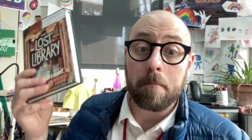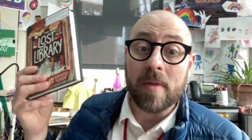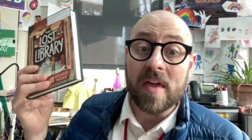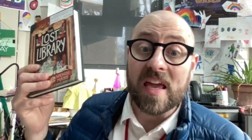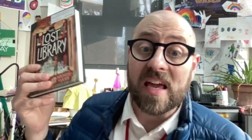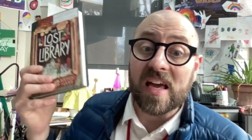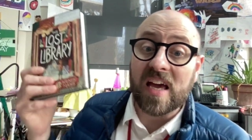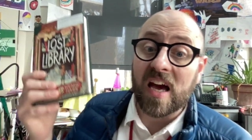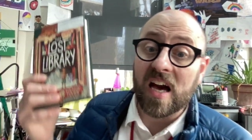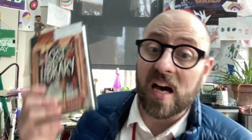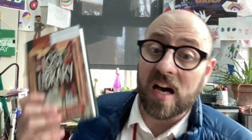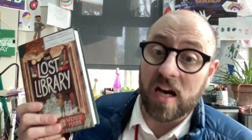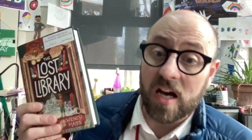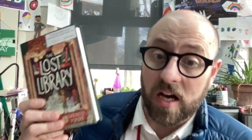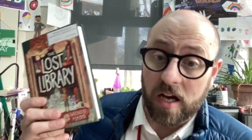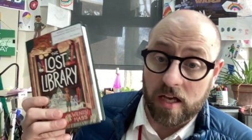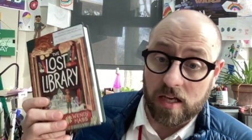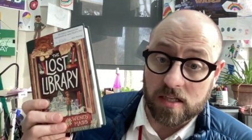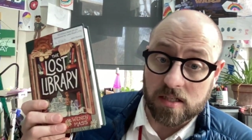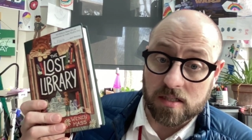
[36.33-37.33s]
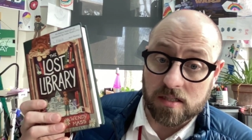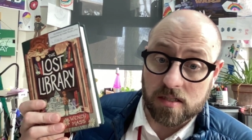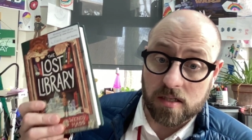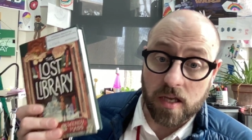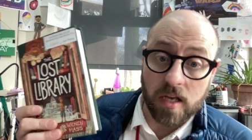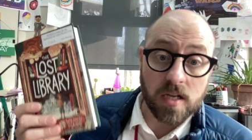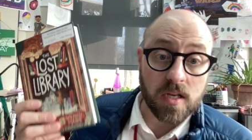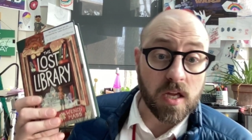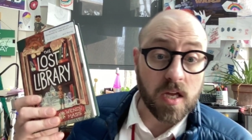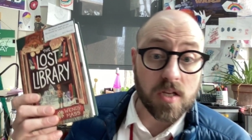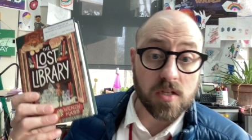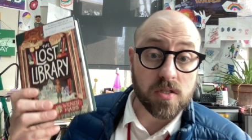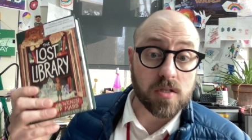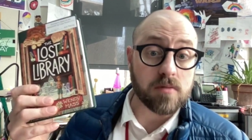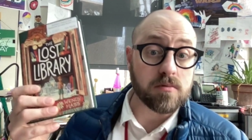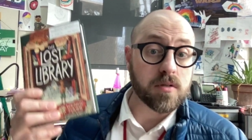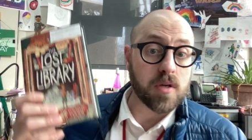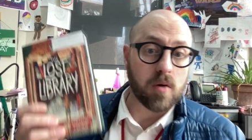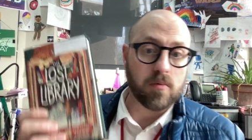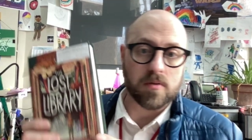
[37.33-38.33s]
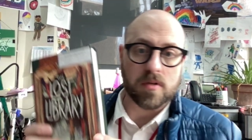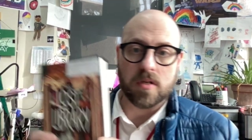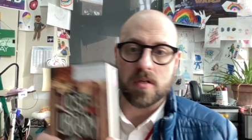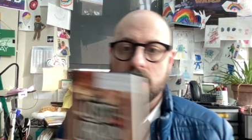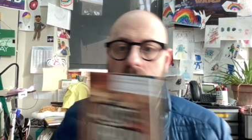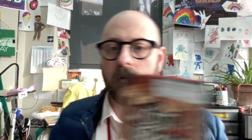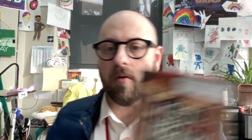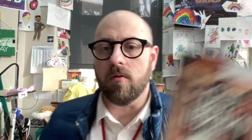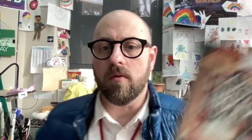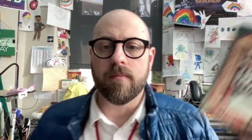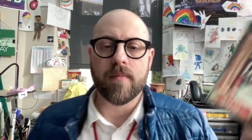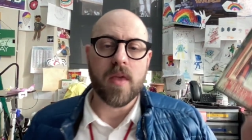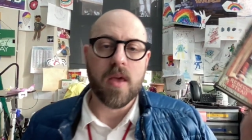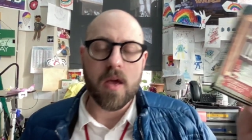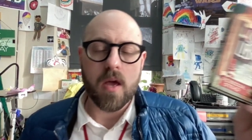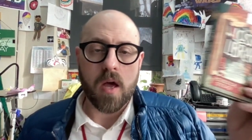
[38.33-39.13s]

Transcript: because, in case you don't know,